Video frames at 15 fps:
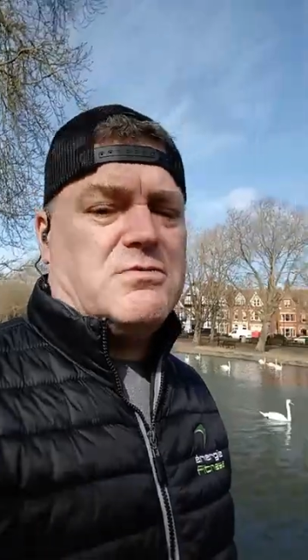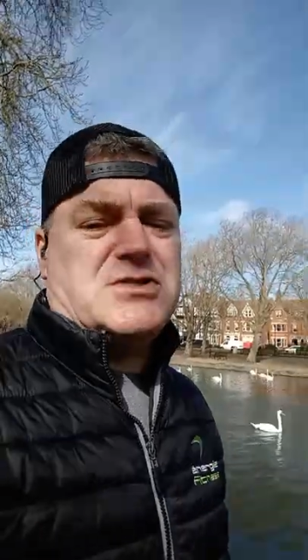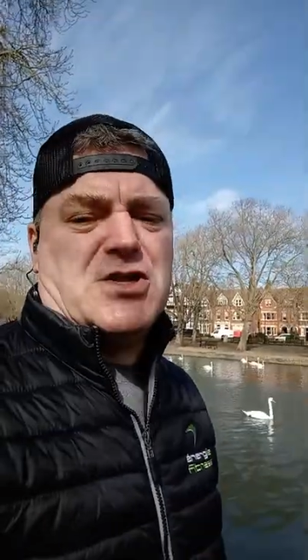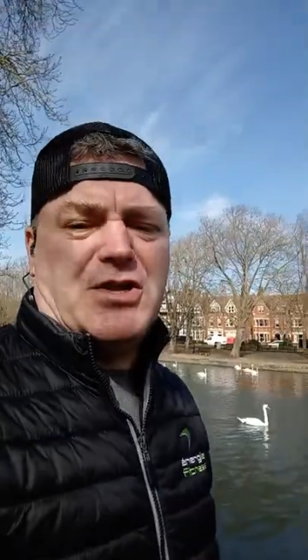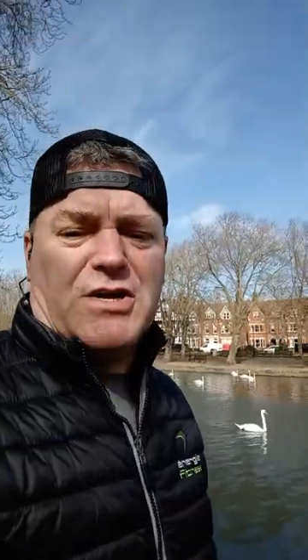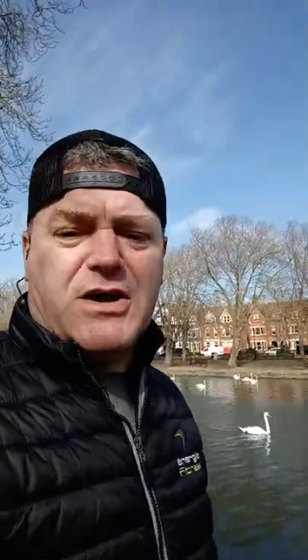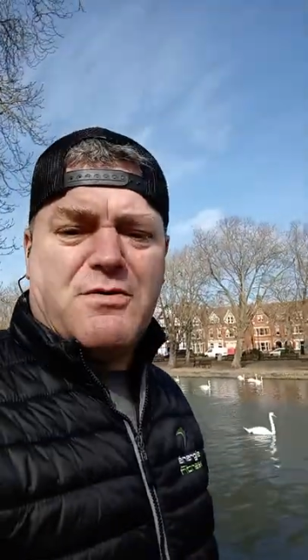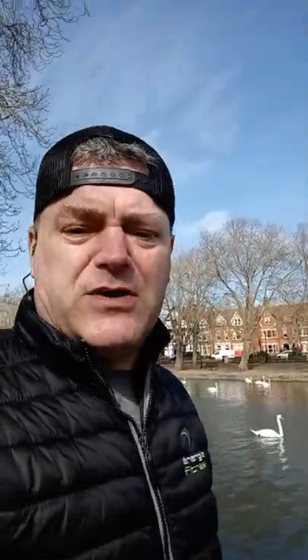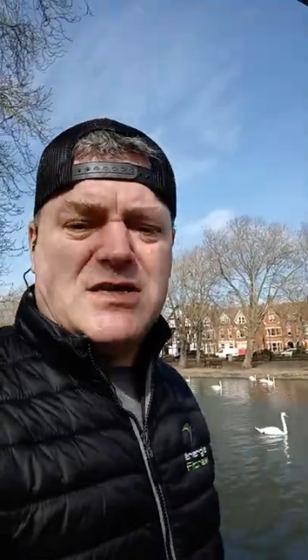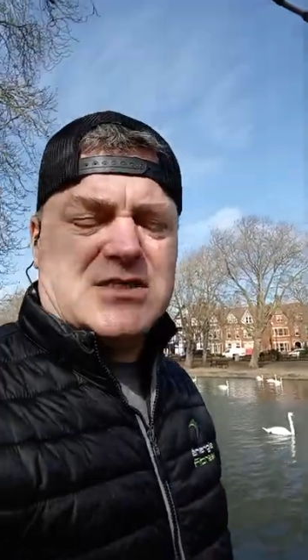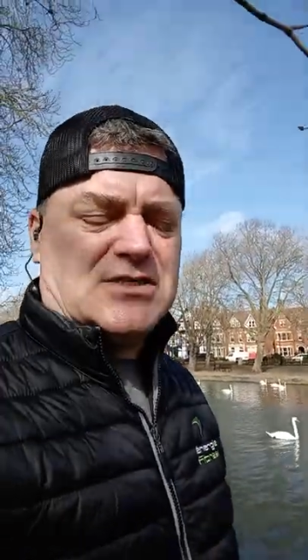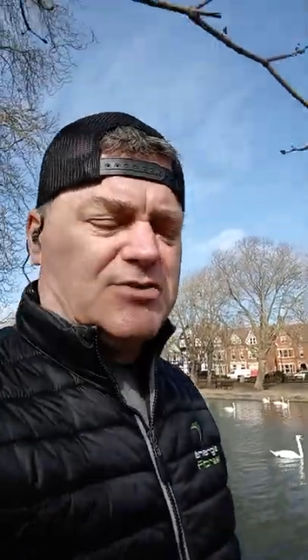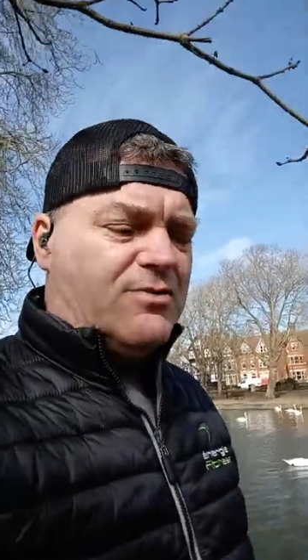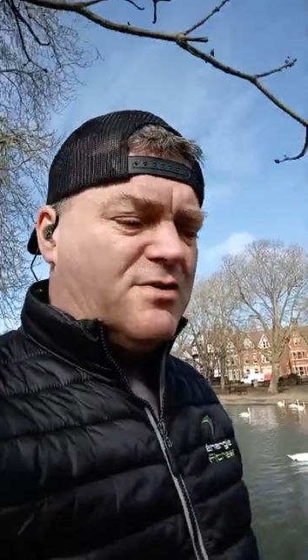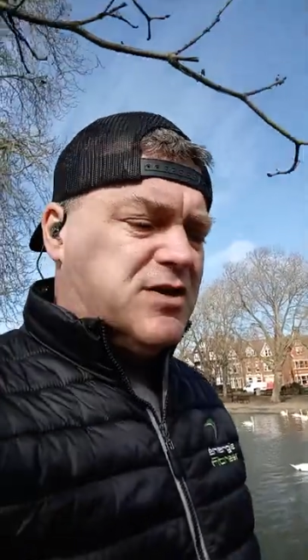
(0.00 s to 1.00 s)
I was going to go
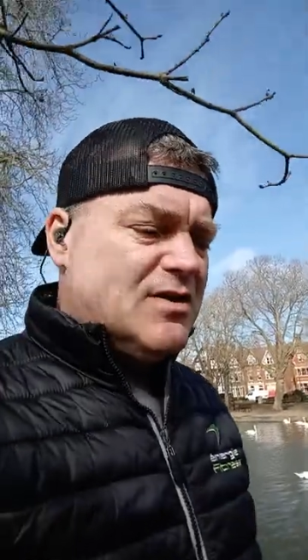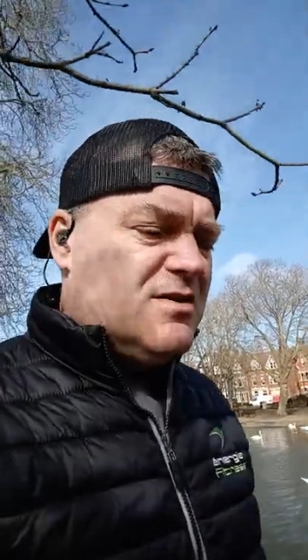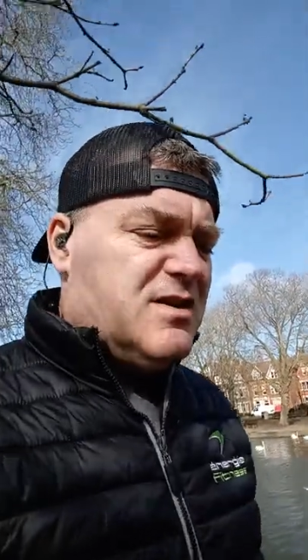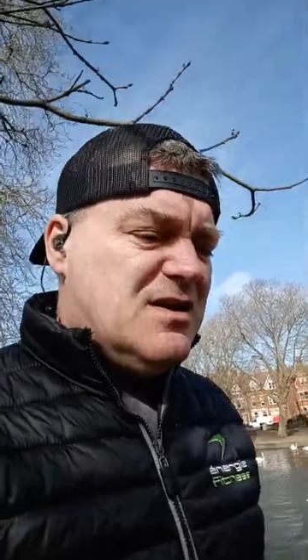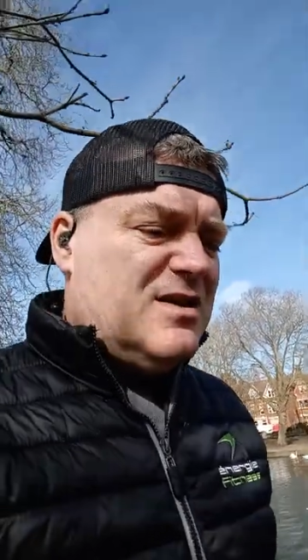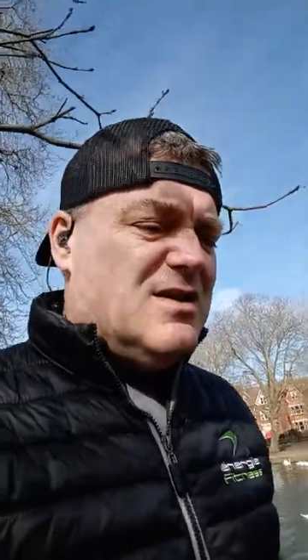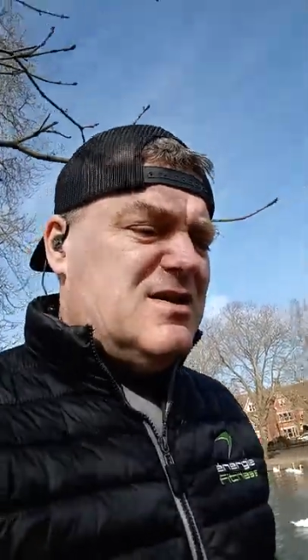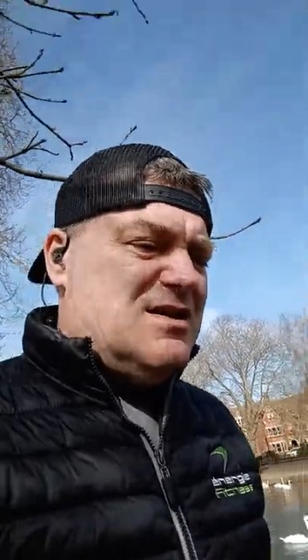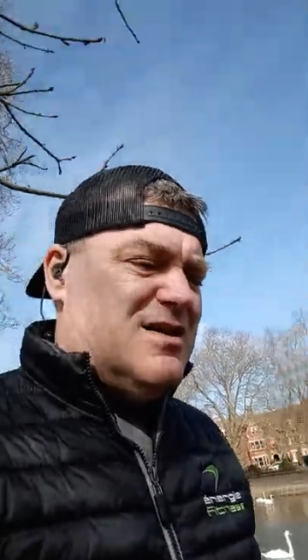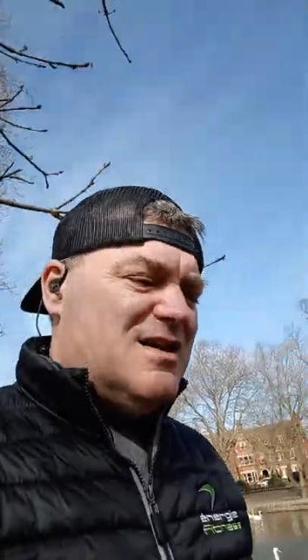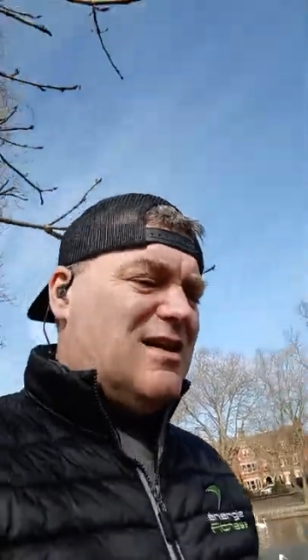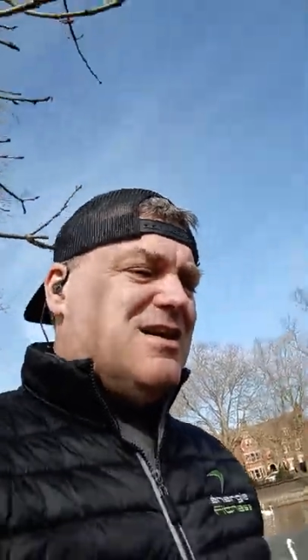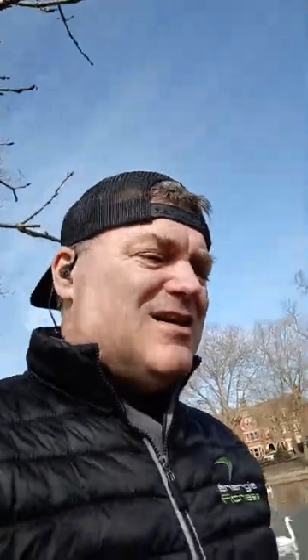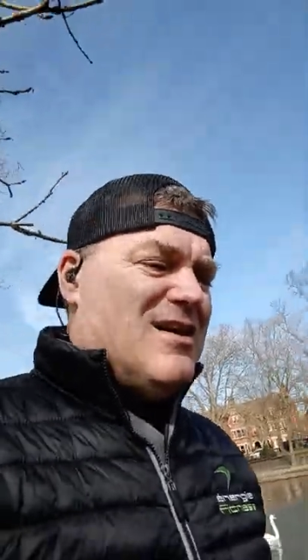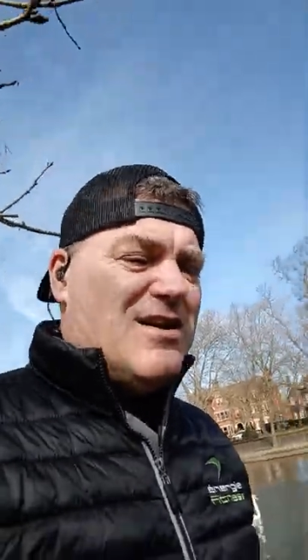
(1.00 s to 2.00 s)
into
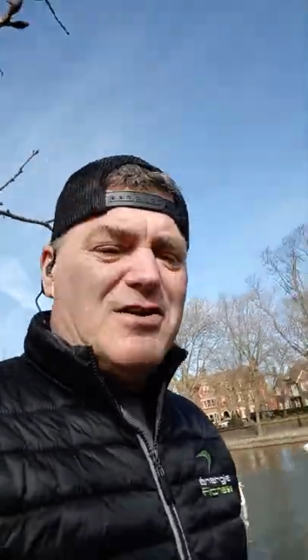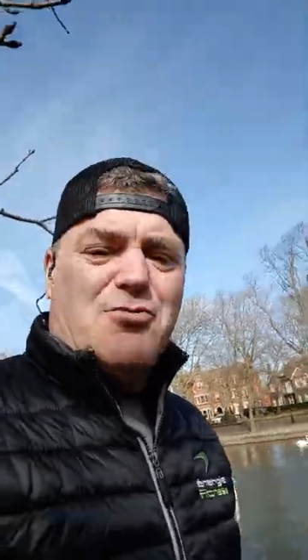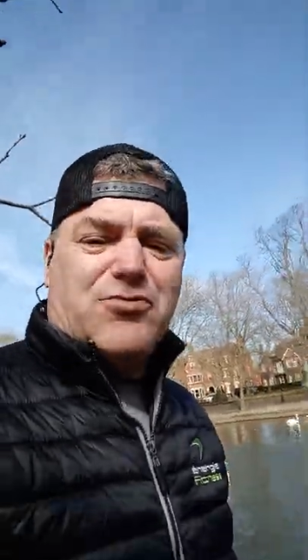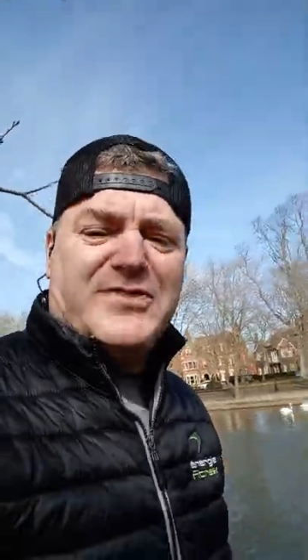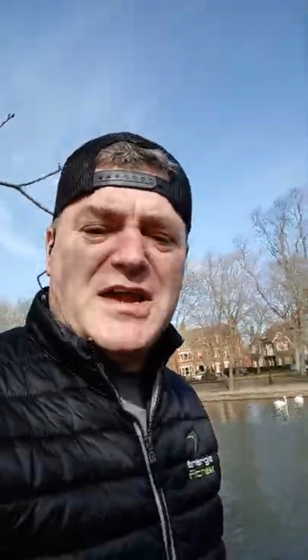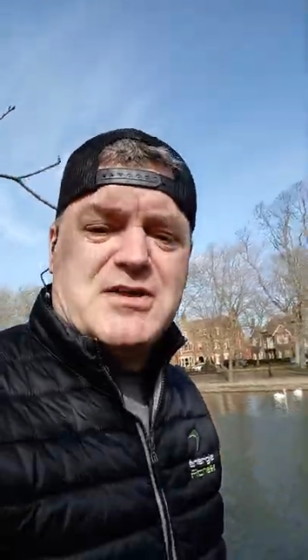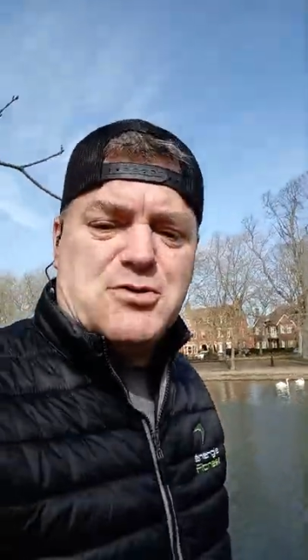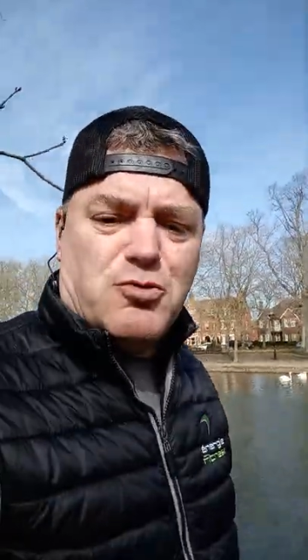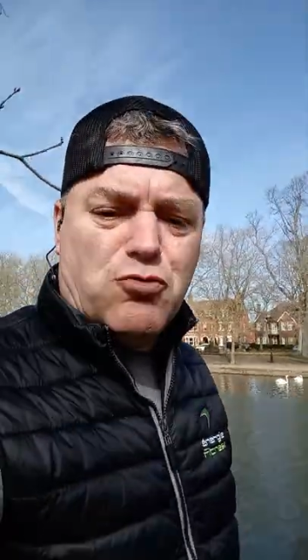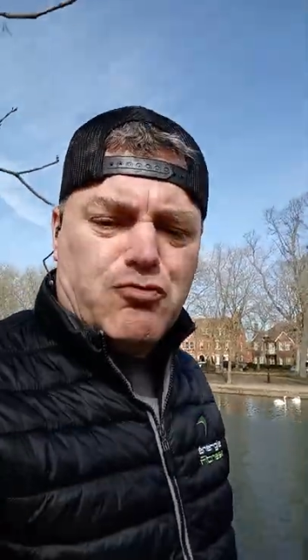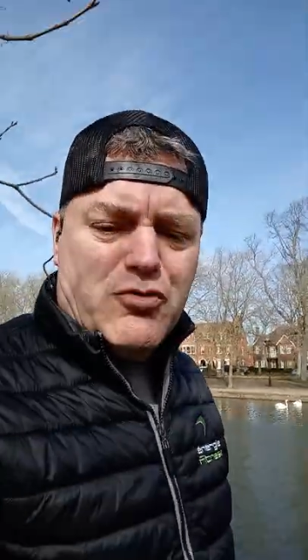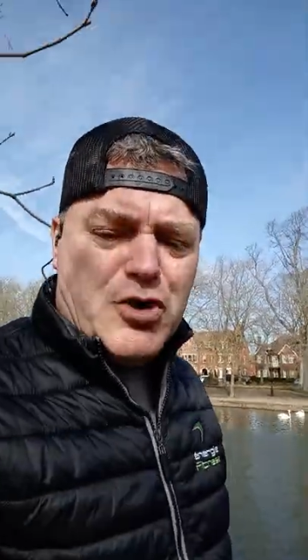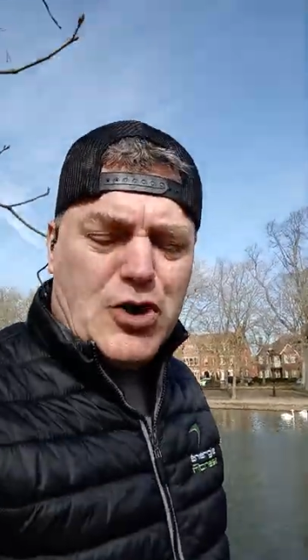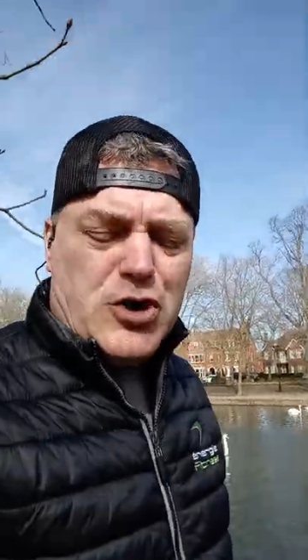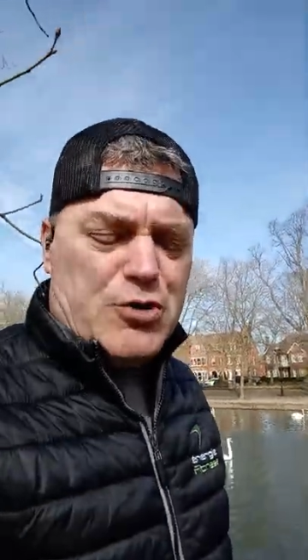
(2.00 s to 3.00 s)
a little dental
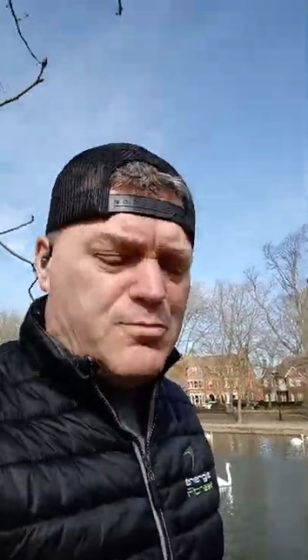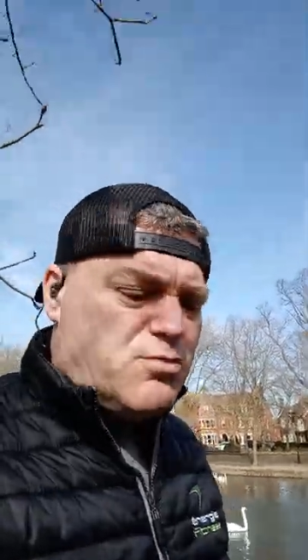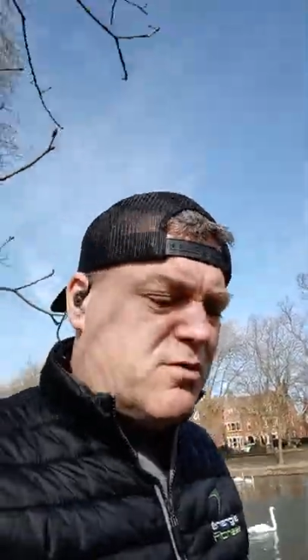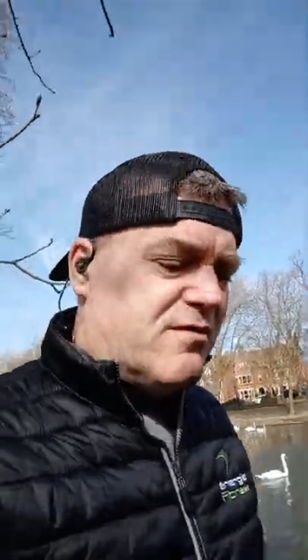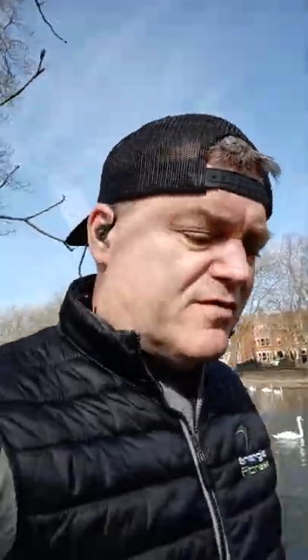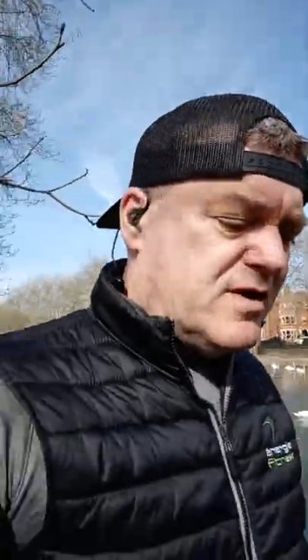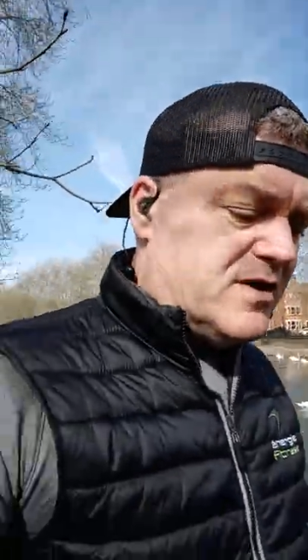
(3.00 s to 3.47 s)
room with